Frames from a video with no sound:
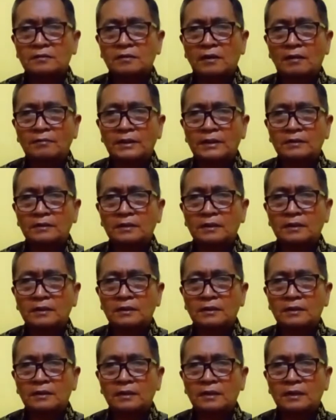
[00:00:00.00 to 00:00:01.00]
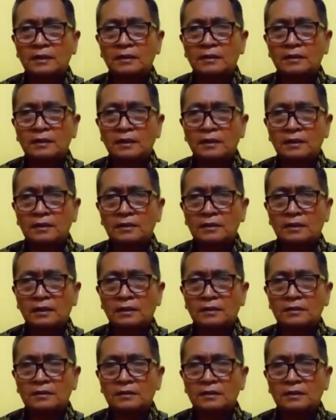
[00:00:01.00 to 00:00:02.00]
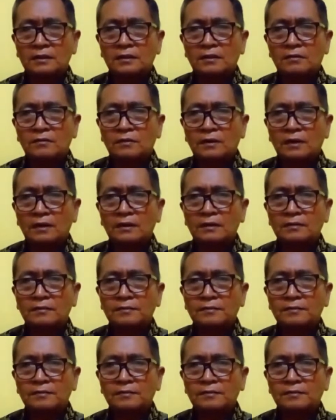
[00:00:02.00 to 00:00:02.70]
grammatically in English. Why?